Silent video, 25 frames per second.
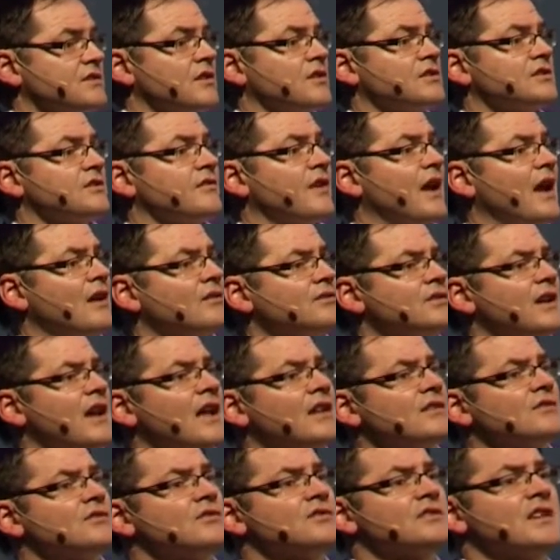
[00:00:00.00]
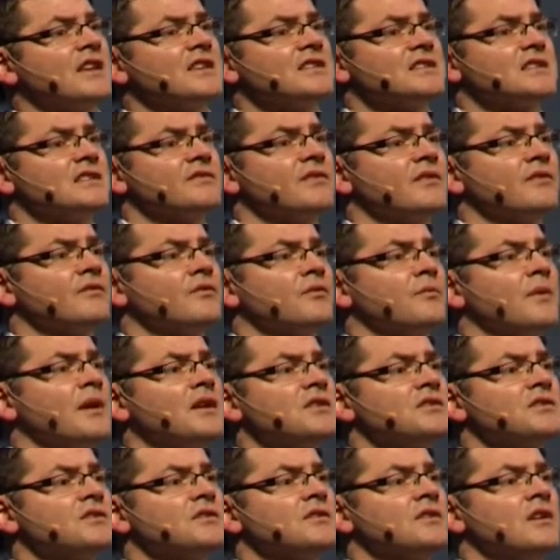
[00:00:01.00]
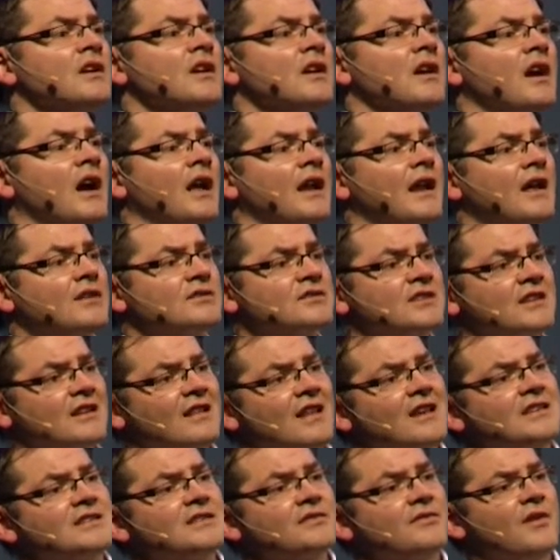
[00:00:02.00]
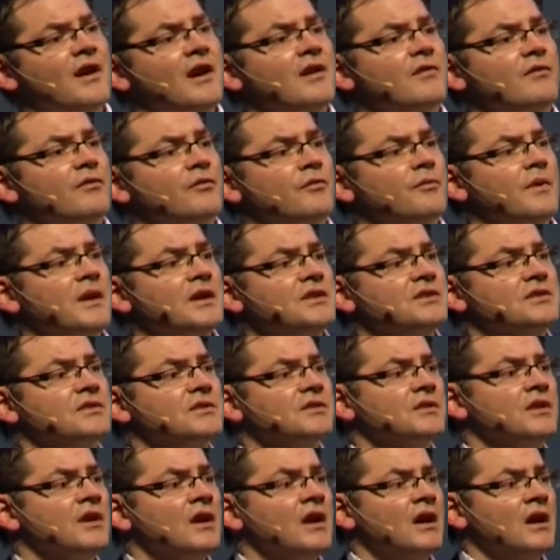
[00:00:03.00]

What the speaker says: lots of how to handle sensitive information and how to classify information.